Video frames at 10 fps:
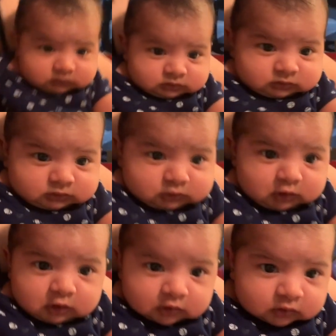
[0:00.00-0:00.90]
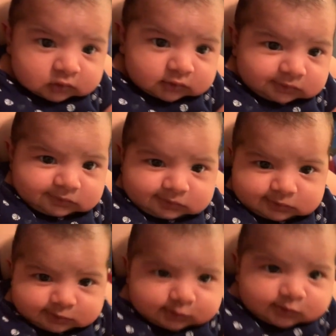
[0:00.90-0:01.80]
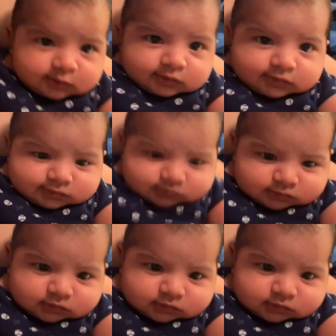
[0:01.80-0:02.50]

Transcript: he looking? hey, son,